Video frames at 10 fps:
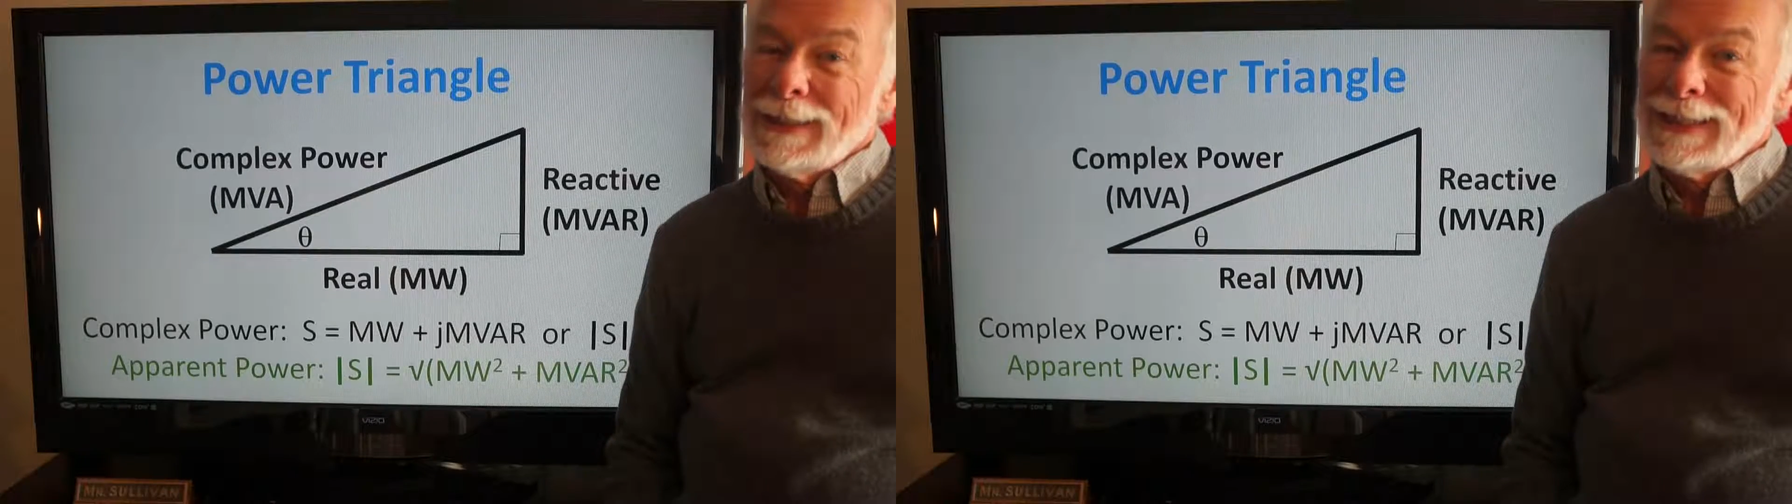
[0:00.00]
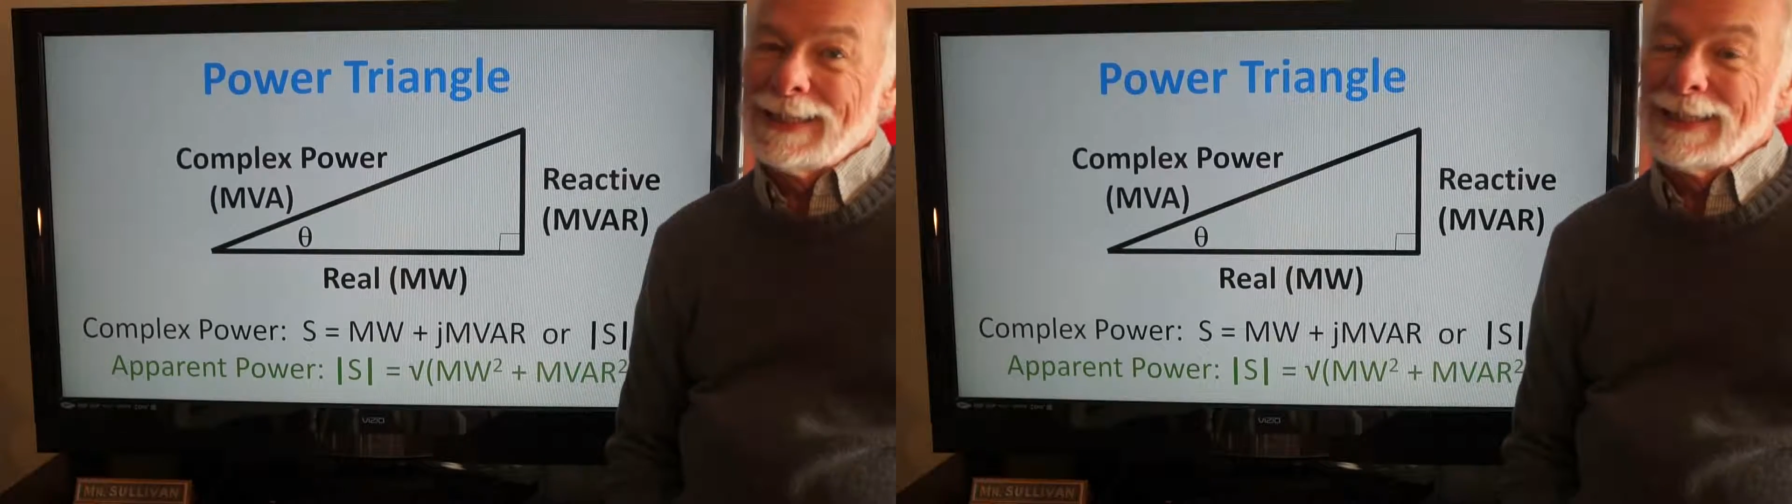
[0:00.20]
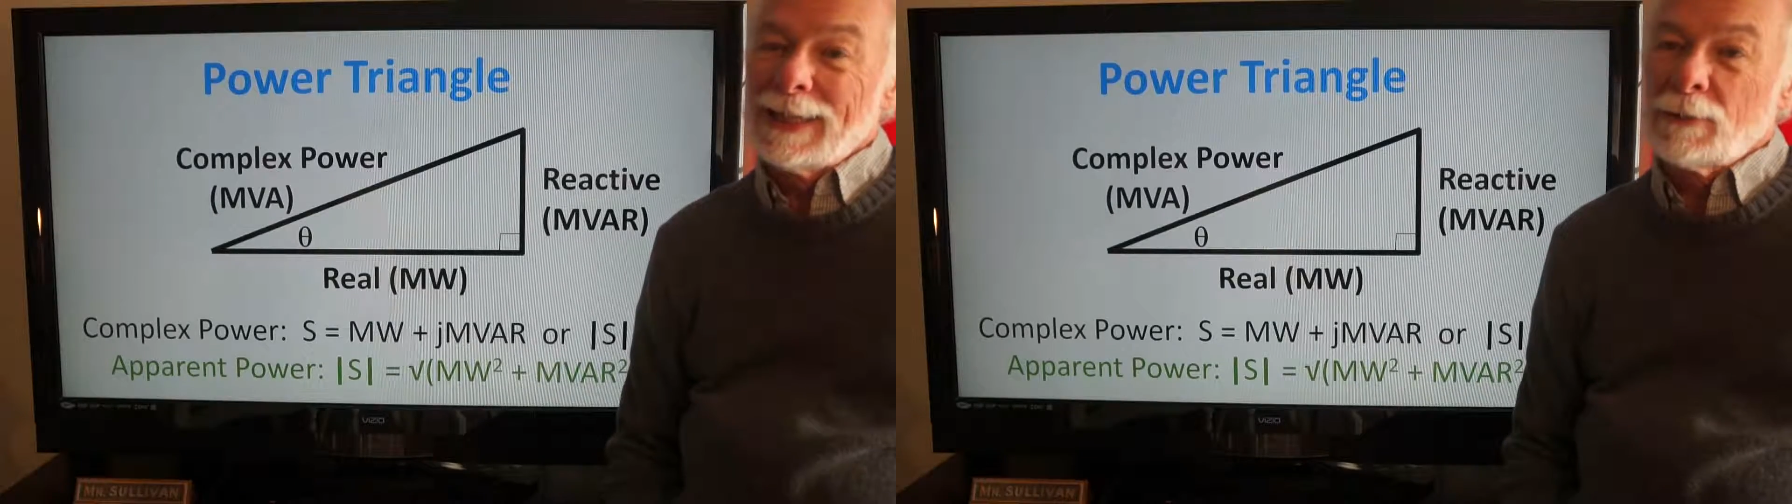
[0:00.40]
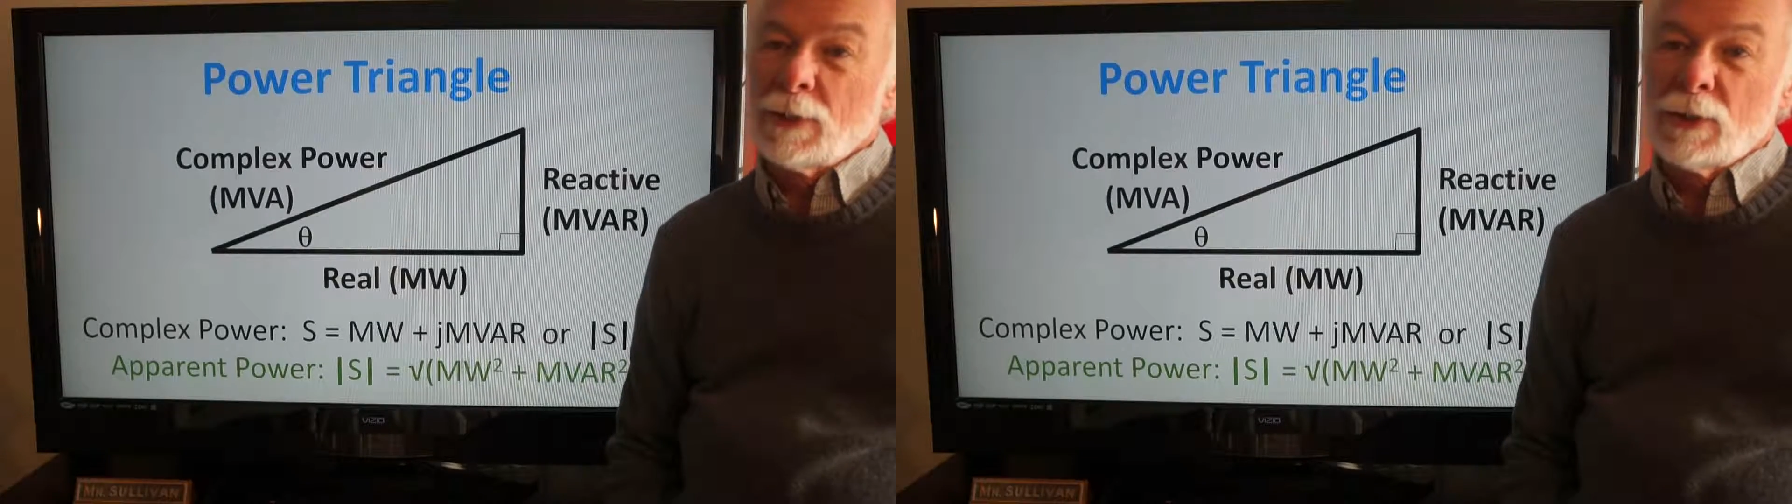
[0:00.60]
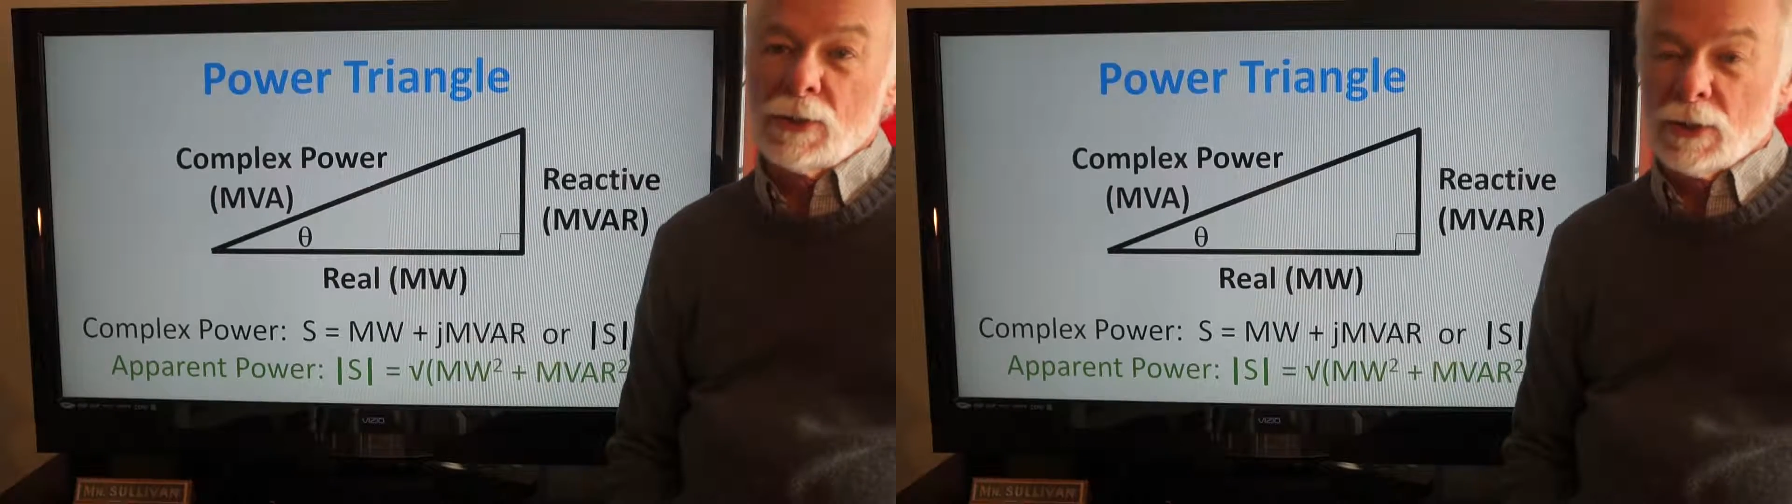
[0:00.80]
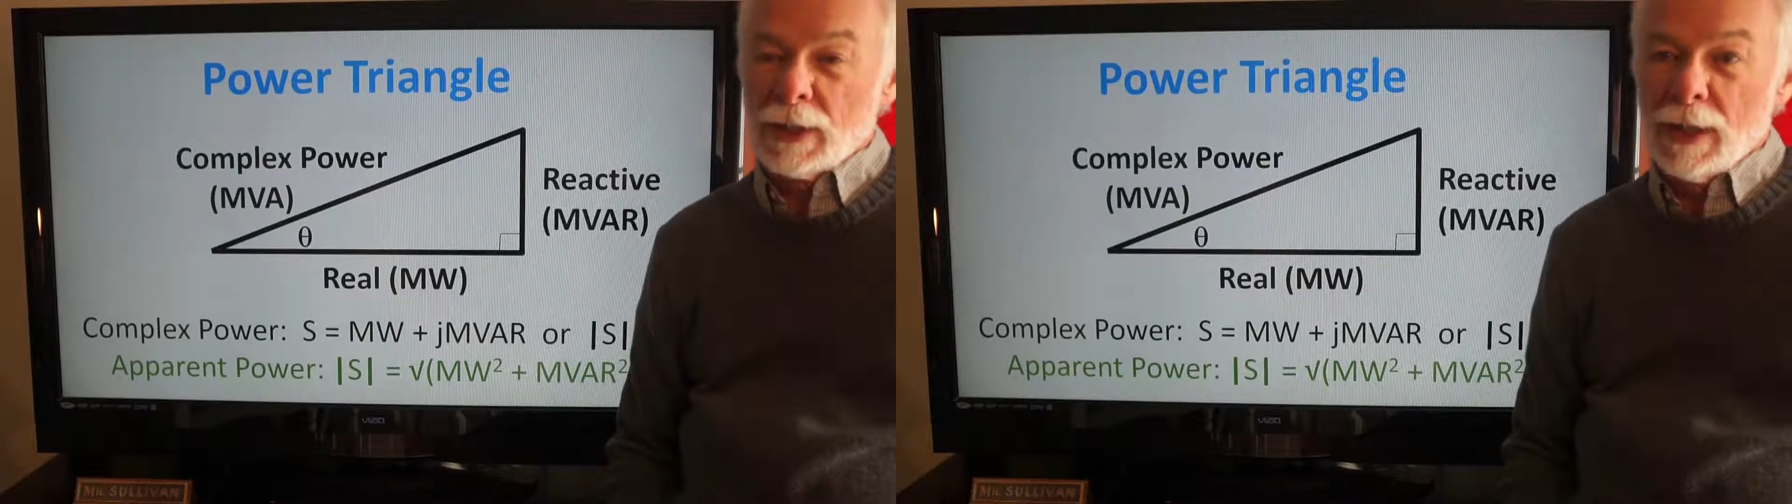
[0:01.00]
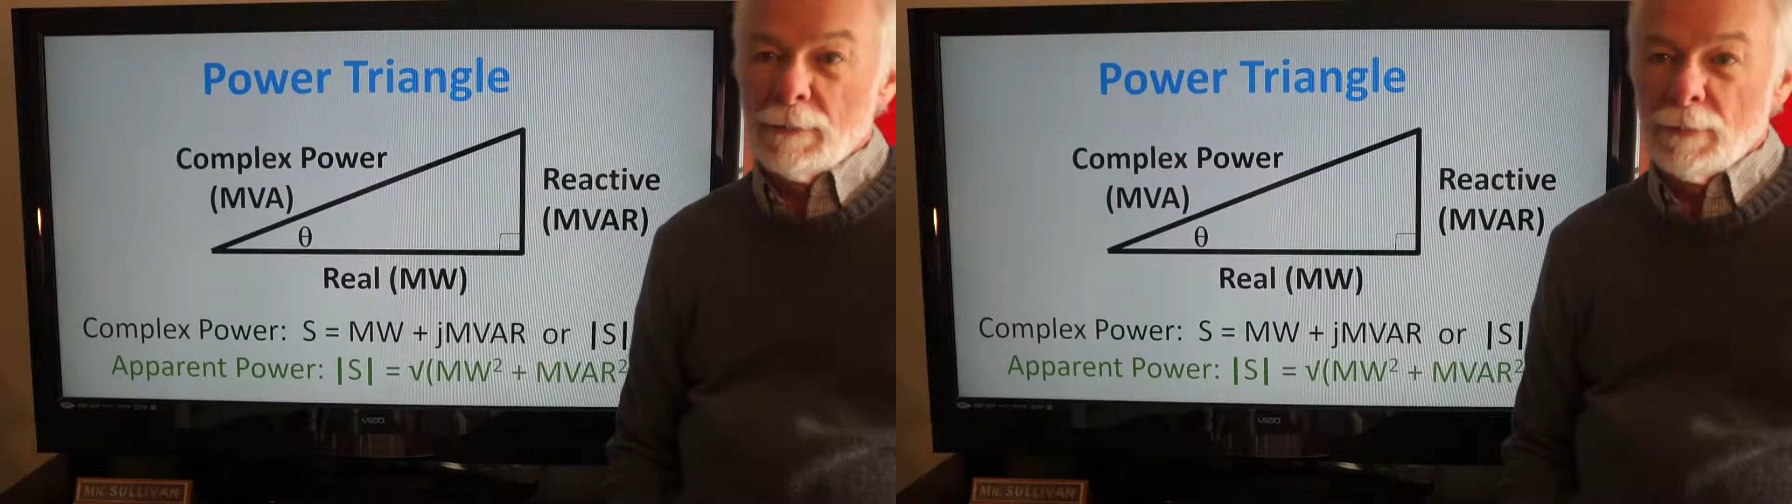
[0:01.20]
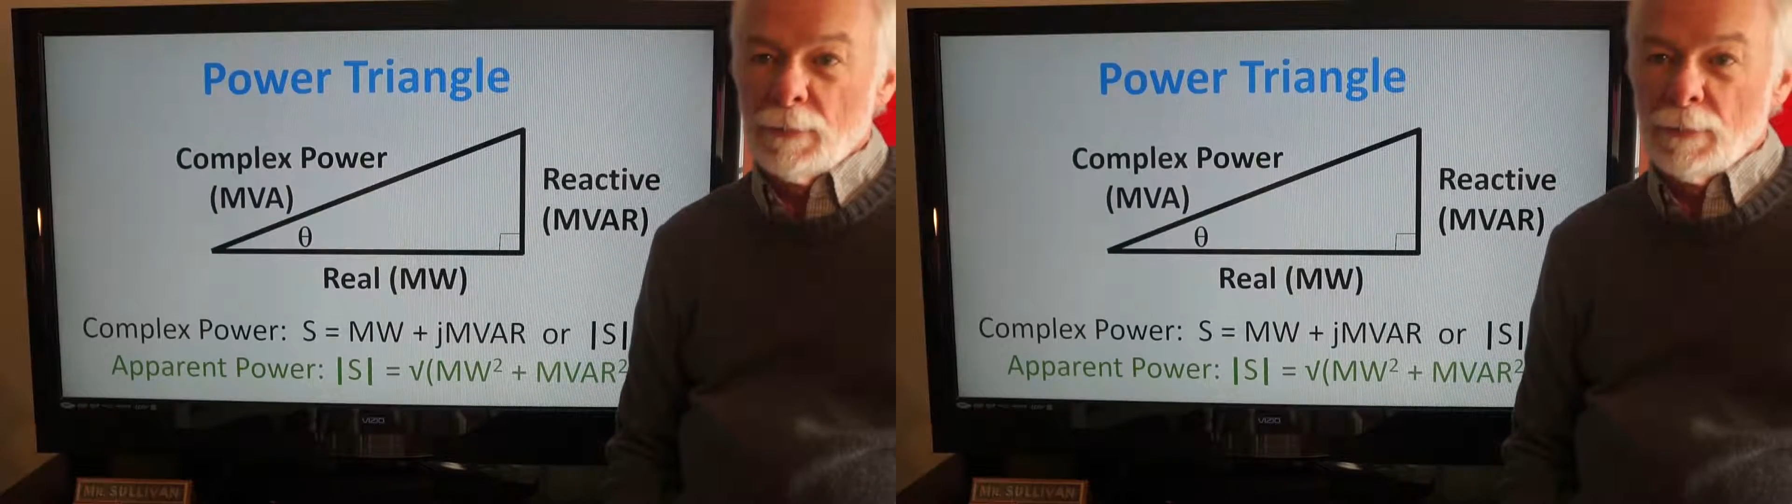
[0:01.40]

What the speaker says: in an electric circuit.